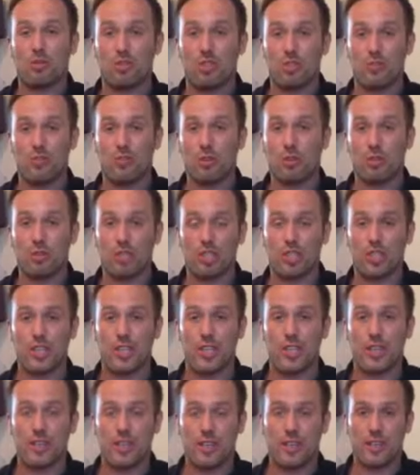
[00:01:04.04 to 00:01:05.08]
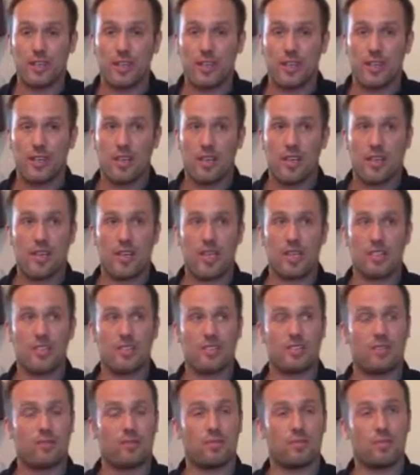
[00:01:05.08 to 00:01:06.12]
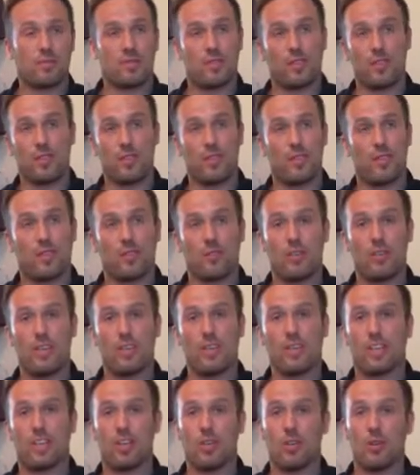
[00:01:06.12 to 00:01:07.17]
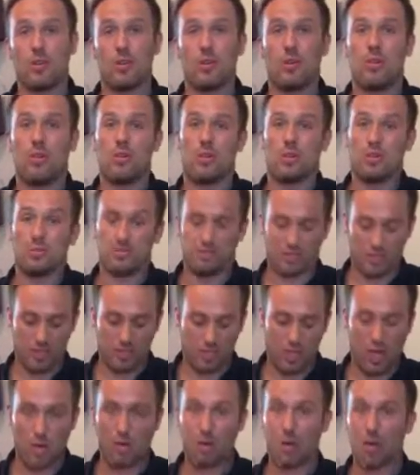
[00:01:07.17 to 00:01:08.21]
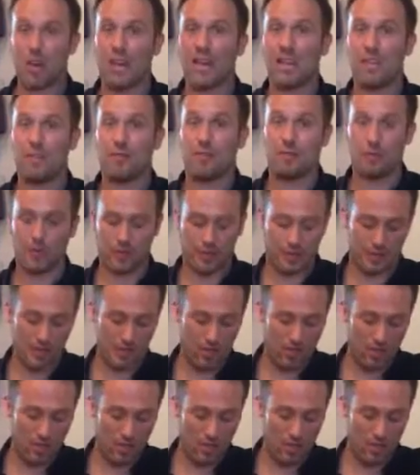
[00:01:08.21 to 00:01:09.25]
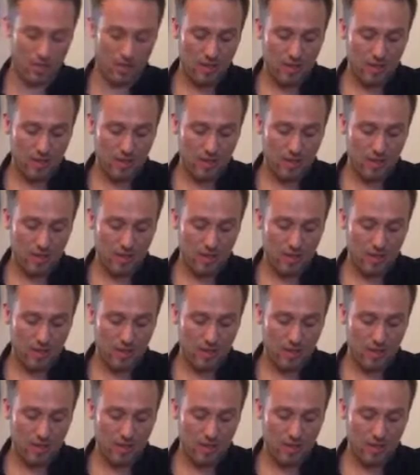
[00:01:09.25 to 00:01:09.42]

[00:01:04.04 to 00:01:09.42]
I was just functioning and not really a clue to normal life, you know.